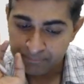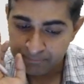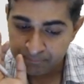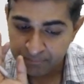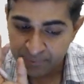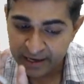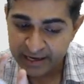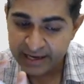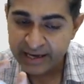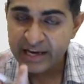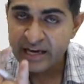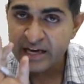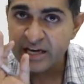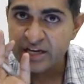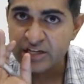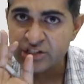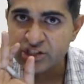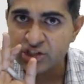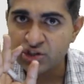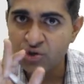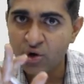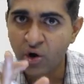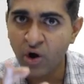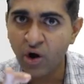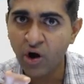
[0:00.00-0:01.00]

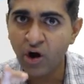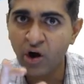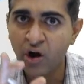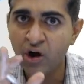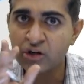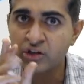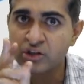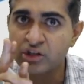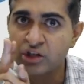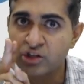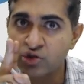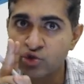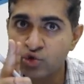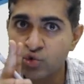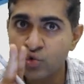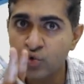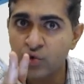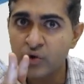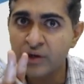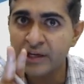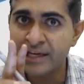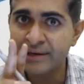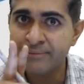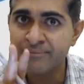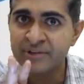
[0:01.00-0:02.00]
Based on the
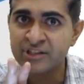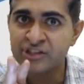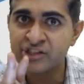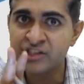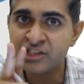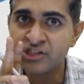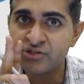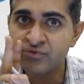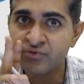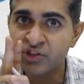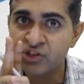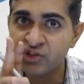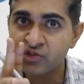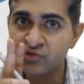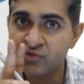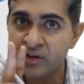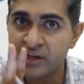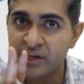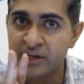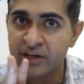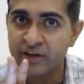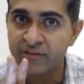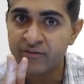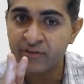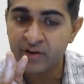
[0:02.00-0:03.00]
2 images which
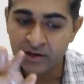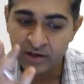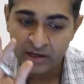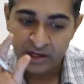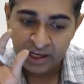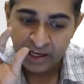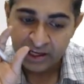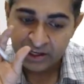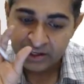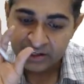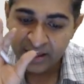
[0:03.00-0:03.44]
were given,